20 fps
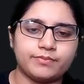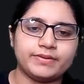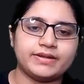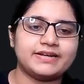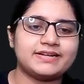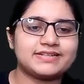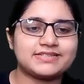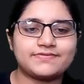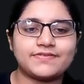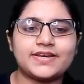It
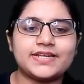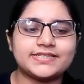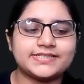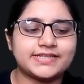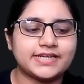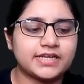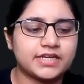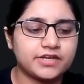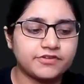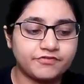is very
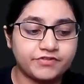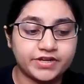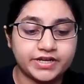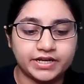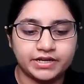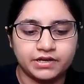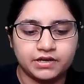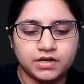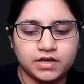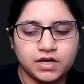
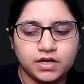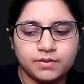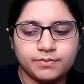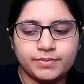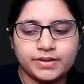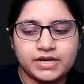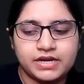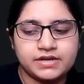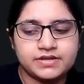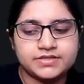significant
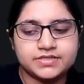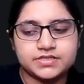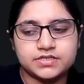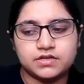because